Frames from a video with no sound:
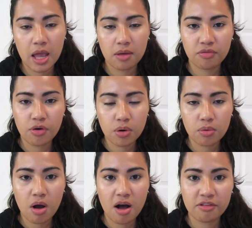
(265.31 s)
a
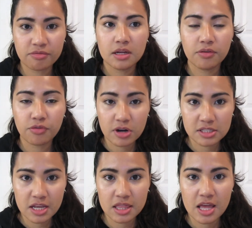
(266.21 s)
photo of the
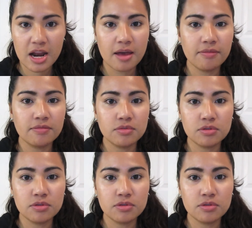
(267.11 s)
first day that I